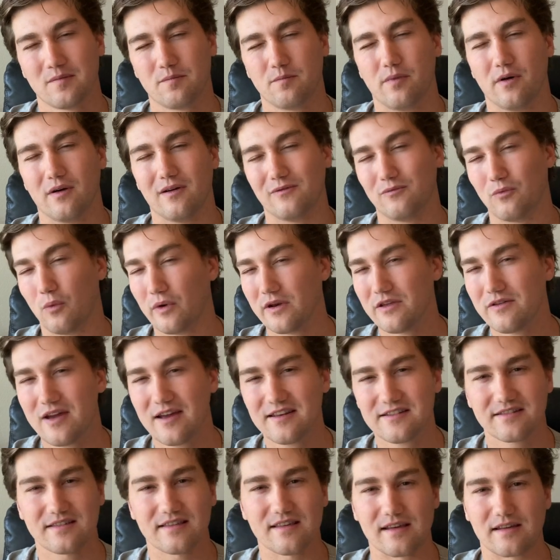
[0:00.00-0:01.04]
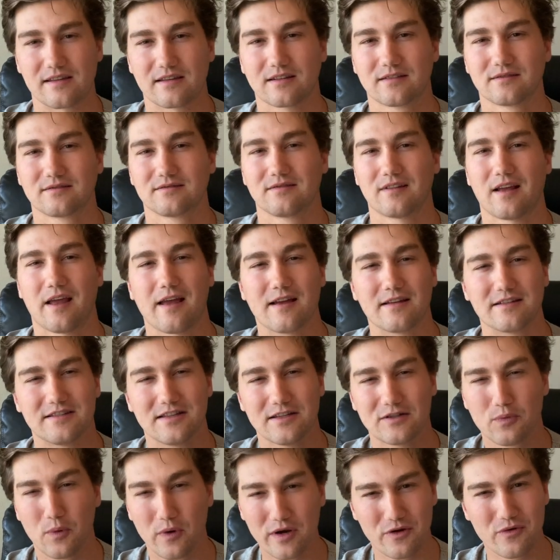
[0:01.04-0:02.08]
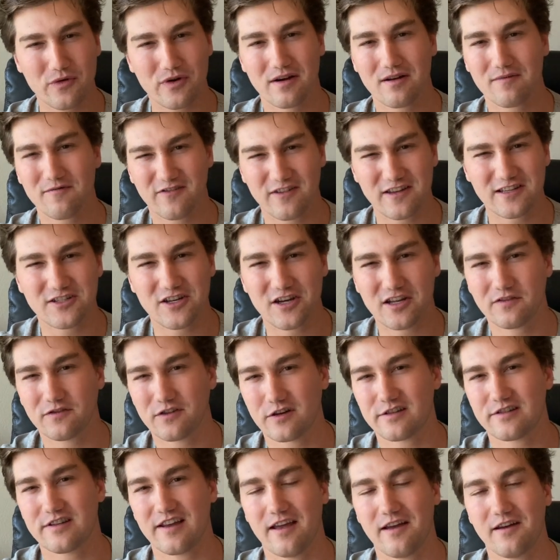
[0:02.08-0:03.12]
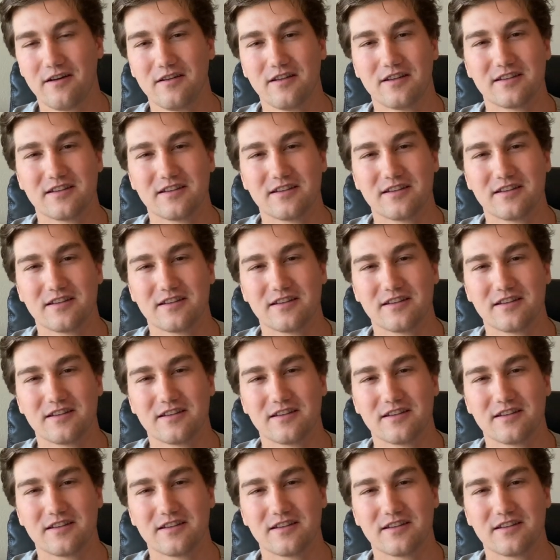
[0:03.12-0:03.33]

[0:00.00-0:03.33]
But what do you guys think? Is this what you were envisioning for Sail?